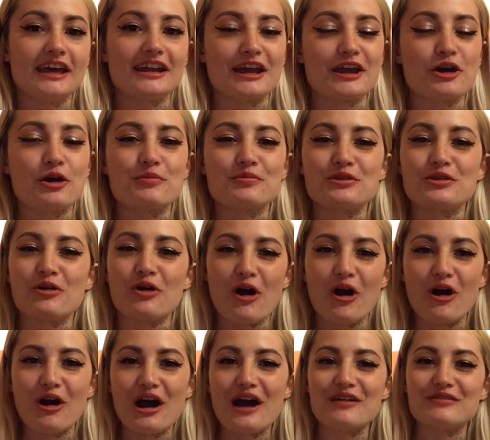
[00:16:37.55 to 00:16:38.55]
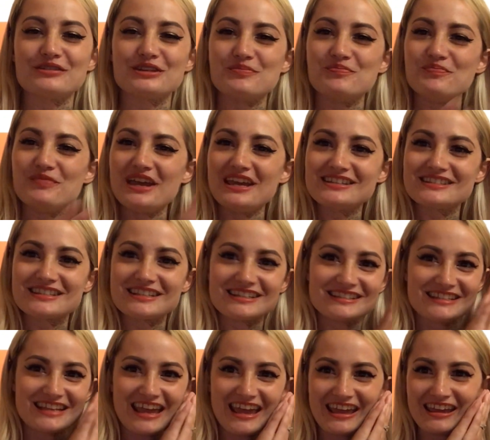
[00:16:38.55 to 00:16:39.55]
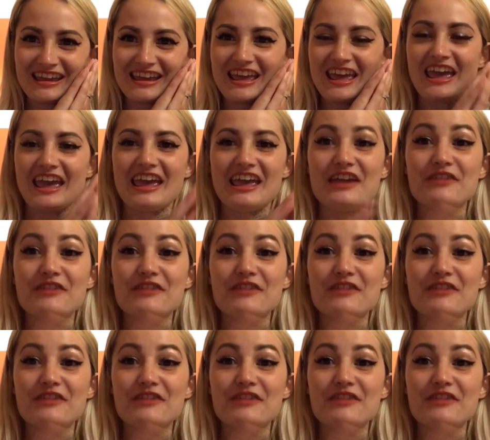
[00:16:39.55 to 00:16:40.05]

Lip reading: And I hope you all have an amazing day.